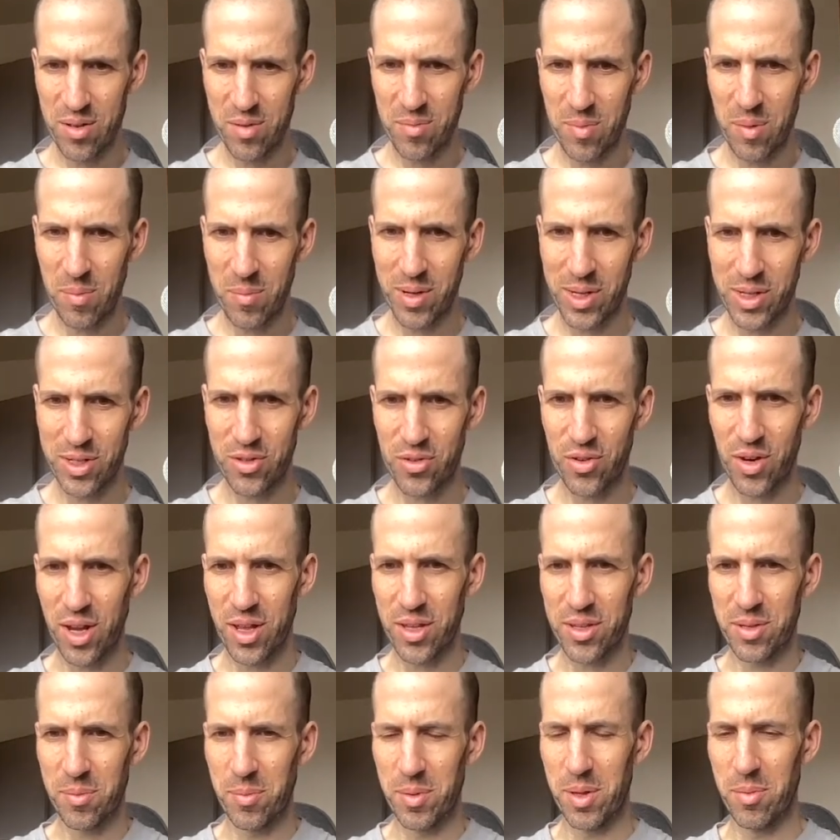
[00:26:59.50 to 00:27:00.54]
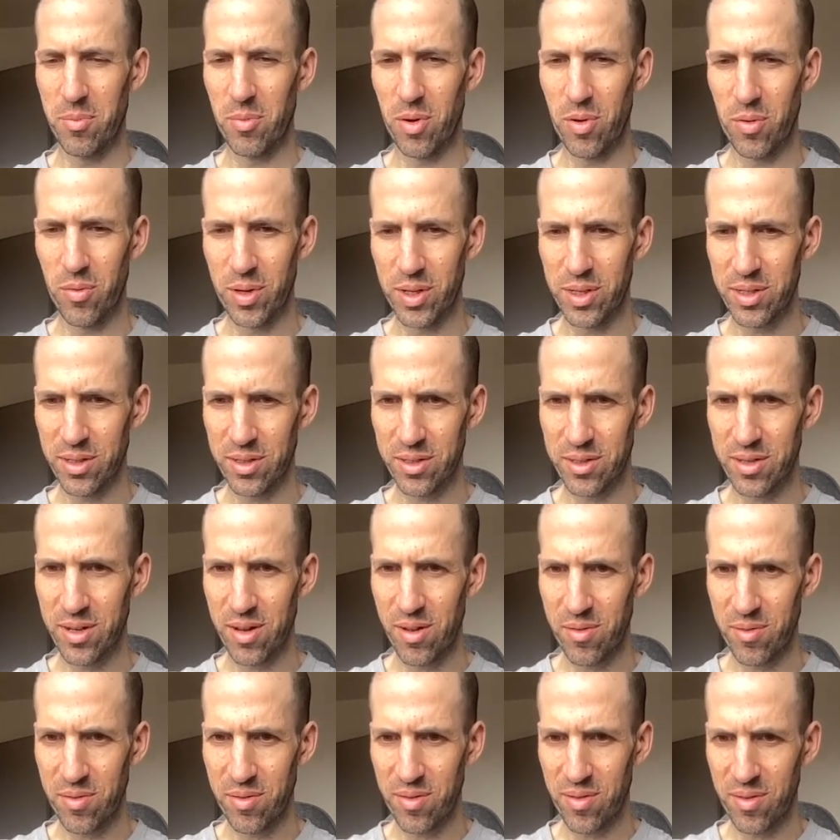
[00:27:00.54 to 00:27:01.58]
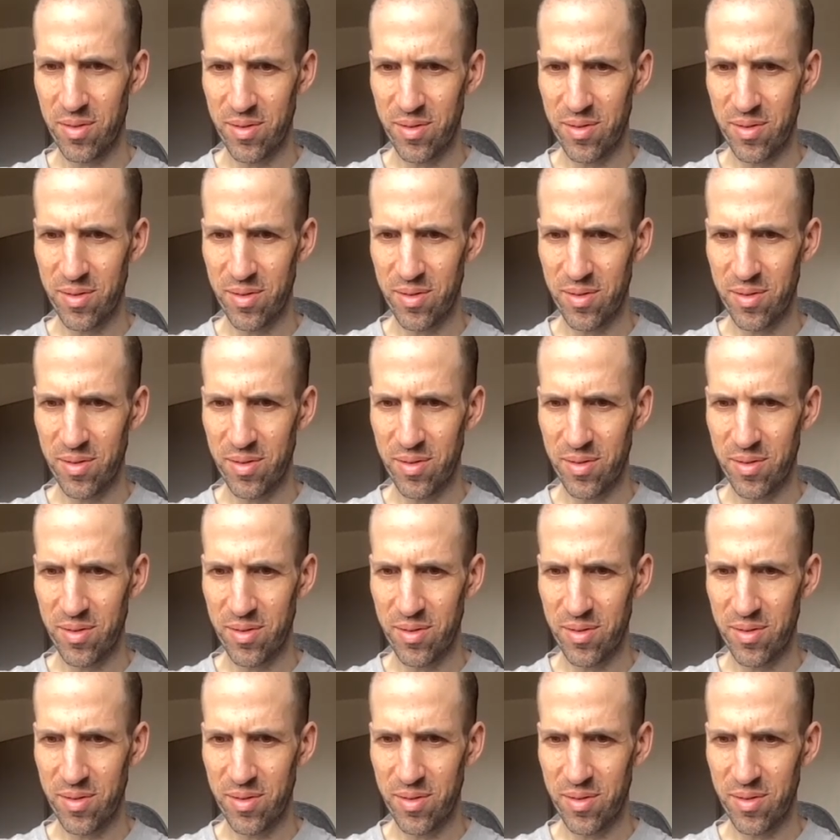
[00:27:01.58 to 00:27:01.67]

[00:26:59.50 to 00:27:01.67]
Maybe I should try some of the more recent stuff.